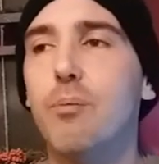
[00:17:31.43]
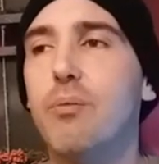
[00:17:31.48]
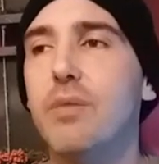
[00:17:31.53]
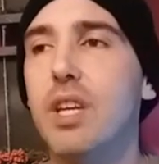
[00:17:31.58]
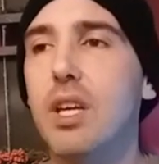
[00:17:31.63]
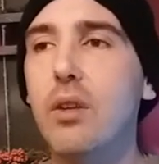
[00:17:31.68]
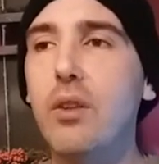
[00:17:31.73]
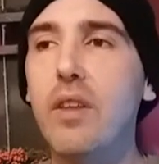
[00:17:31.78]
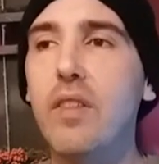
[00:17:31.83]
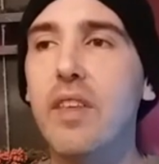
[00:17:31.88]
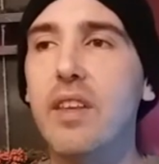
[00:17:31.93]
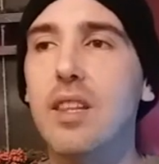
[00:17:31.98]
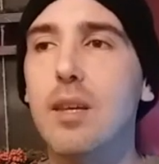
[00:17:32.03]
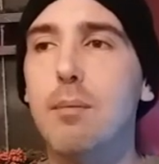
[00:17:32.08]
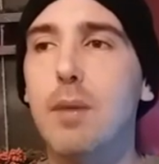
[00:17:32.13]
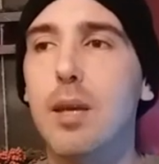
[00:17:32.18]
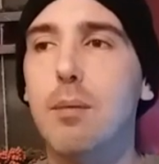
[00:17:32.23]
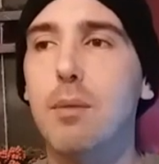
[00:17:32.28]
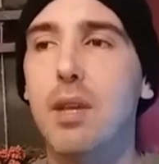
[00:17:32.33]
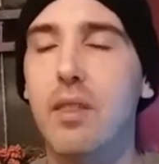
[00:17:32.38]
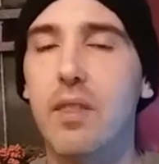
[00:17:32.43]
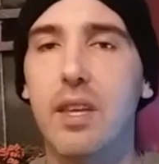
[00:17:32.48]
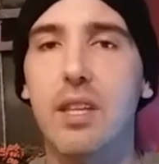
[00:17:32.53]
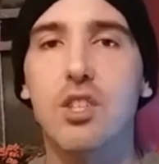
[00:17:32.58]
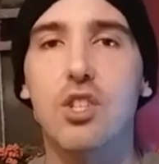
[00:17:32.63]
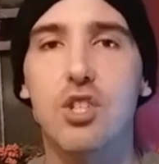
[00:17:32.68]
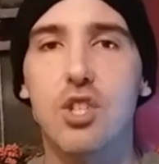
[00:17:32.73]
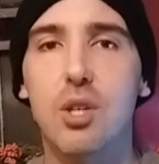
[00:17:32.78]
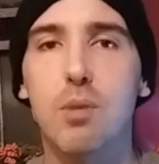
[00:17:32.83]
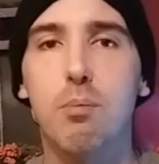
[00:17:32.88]
The only thing that made me think
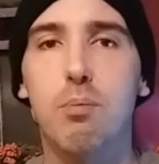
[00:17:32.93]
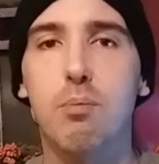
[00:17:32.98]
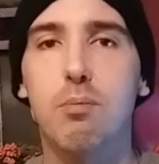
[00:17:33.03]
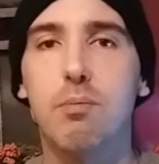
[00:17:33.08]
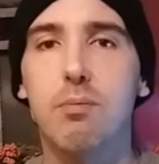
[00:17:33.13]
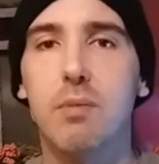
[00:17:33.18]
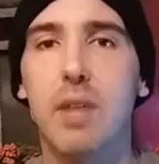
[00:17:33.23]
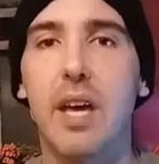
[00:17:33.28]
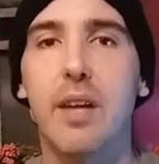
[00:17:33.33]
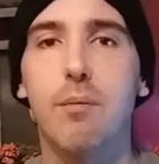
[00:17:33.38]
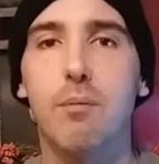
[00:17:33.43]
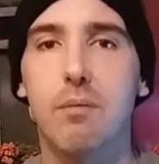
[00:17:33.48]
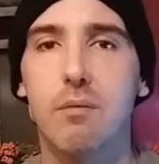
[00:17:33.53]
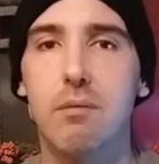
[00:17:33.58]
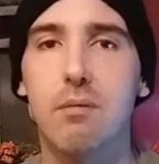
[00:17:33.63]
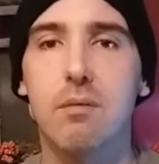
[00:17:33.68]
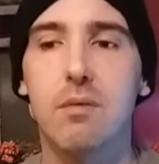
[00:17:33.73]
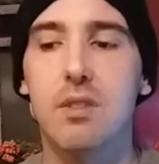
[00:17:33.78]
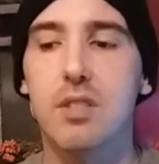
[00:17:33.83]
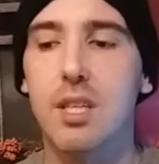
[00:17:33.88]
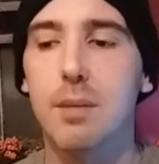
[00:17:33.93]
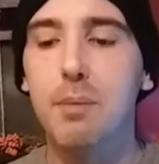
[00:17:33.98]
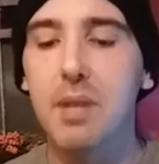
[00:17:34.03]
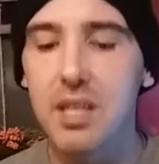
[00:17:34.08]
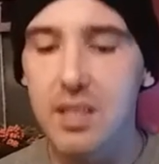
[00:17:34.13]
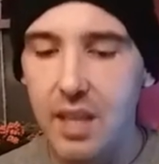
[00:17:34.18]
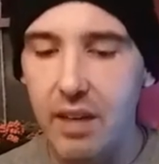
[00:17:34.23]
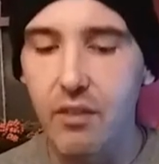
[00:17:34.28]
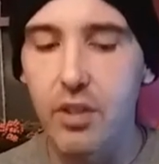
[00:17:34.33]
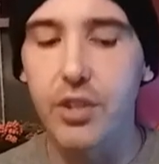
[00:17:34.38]
that she, that, to me,
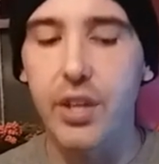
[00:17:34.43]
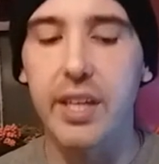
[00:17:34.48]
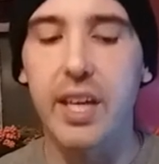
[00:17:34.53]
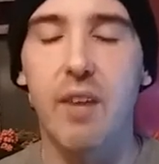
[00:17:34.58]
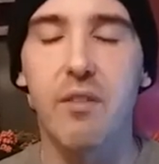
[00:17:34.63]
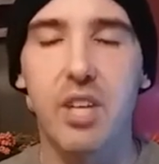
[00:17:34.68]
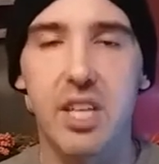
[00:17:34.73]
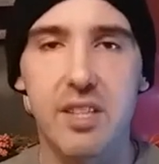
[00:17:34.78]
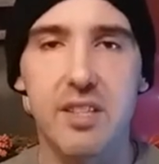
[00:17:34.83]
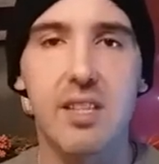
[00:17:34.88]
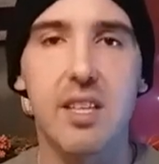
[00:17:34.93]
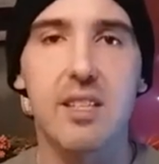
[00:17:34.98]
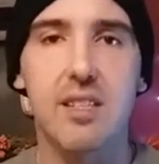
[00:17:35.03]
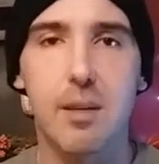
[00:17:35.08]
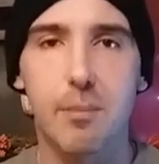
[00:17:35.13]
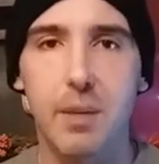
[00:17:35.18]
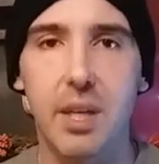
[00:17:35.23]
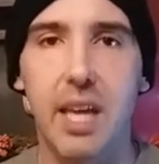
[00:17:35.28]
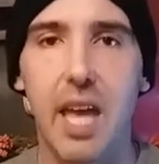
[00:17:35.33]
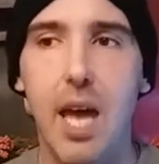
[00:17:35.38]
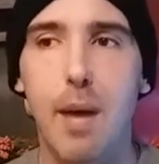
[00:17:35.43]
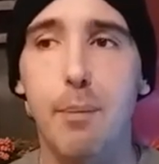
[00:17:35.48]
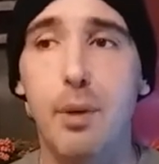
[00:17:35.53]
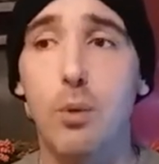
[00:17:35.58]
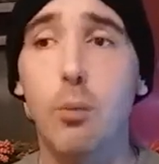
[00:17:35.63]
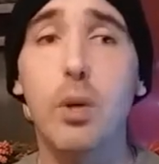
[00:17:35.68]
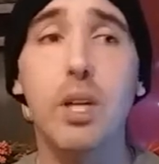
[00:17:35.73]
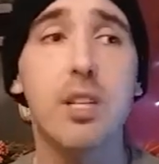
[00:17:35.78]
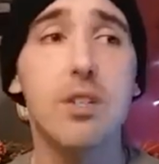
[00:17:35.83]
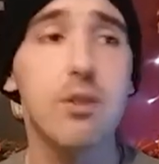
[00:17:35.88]
that looked like evidence that something happened.
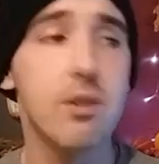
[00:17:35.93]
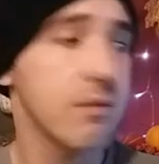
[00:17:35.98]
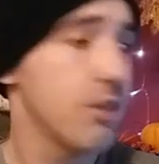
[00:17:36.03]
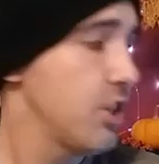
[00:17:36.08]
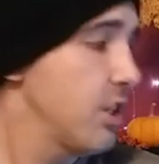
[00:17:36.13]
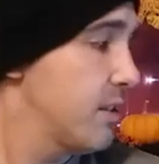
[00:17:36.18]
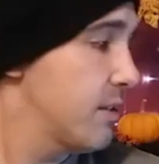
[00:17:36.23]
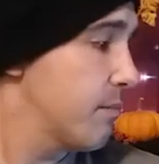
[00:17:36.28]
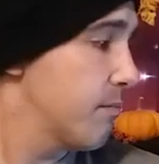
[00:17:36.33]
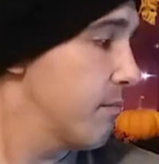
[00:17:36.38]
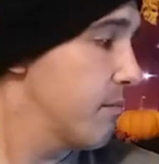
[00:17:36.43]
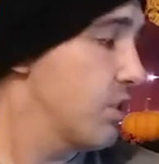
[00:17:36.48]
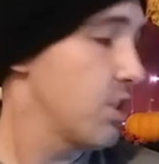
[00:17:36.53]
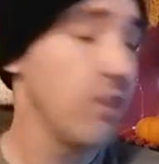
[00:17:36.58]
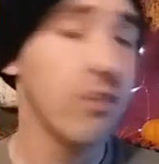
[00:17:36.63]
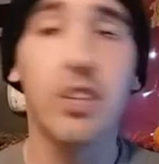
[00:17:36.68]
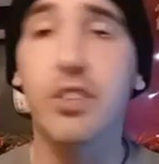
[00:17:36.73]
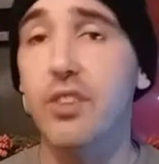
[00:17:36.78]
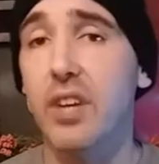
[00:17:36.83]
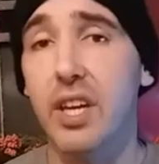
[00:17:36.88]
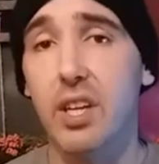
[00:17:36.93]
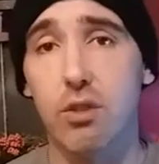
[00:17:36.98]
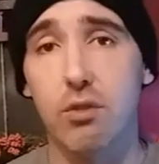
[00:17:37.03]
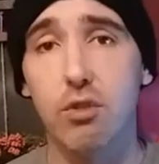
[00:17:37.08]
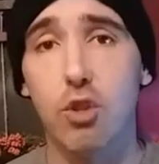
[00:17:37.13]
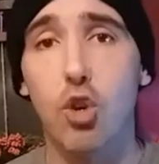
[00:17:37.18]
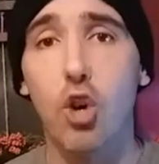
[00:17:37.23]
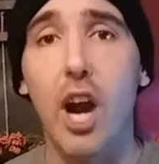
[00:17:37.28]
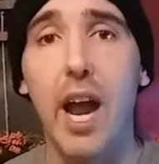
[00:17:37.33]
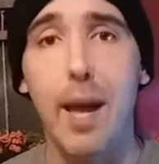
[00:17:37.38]
One, she's, she looked like
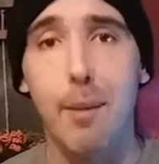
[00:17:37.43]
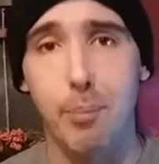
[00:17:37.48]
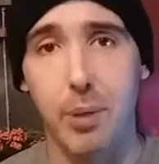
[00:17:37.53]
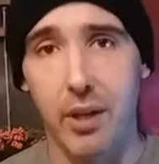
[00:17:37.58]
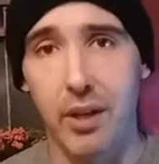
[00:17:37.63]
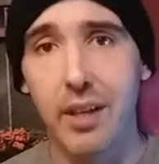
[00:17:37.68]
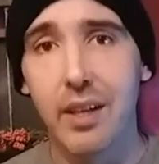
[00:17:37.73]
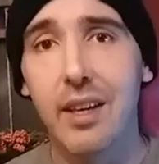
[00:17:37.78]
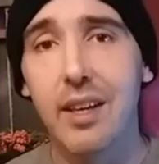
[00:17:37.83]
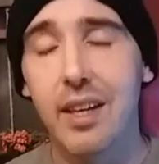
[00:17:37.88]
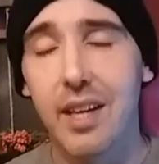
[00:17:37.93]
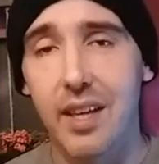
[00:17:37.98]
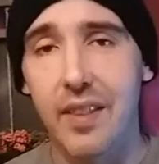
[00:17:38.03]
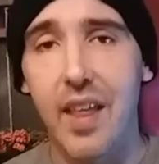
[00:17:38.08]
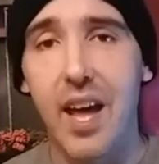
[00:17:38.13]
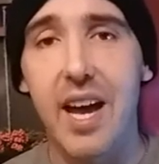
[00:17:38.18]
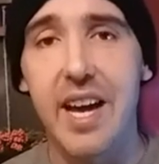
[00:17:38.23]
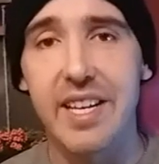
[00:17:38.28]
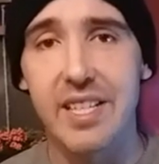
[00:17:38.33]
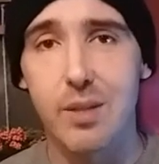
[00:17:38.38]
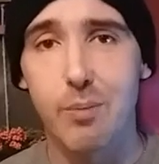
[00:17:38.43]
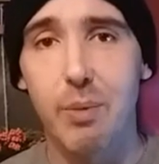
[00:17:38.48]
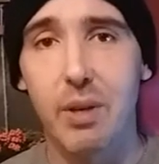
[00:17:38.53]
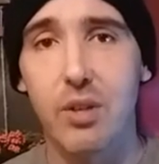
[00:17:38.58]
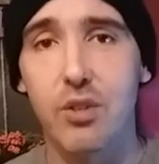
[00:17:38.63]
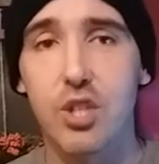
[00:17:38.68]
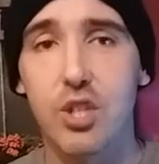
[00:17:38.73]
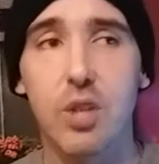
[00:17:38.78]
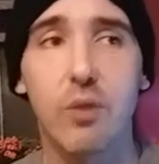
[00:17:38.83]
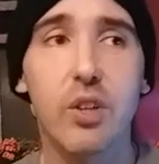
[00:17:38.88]
crap in the hospital.
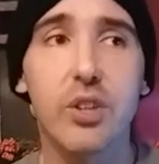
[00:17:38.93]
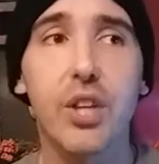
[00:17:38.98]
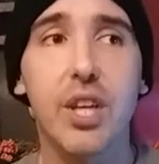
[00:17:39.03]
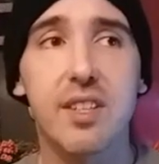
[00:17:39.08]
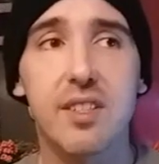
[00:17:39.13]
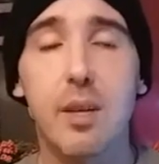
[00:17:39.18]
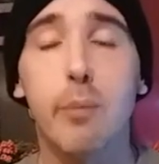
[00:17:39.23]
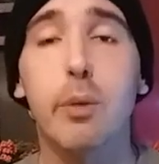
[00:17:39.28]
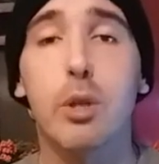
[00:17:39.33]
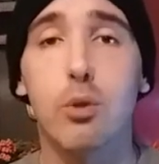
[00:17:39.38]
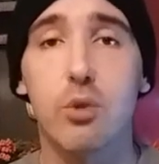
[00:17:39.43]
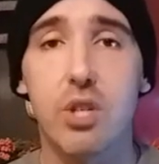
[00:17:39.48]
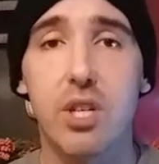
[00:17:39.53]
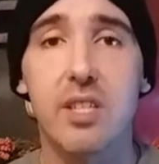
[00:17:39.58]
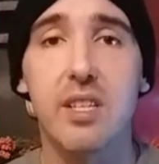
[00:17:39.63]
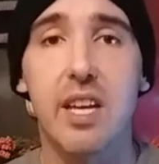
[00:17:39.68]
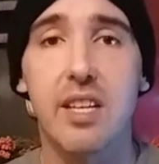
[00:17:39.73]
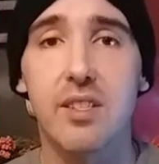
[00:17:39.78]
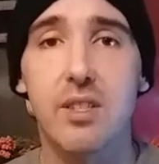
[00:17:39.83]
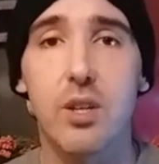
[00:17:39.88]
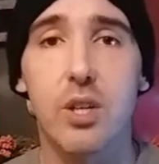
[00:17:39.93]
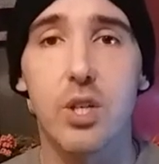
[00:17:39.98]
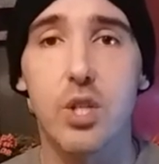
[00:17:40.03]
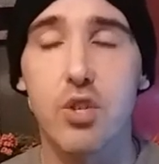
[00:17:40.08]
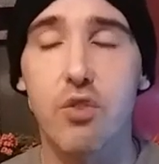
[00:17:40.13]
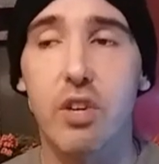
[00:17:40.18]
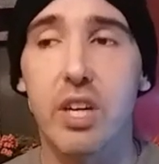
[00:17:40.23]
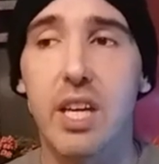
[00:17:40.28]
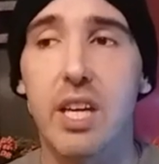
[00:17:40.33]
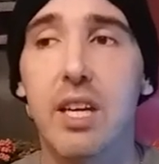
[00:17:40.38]
She looked like someone who just had
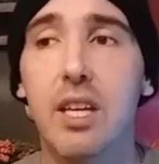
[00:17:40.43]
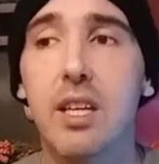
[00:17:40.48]
surgery.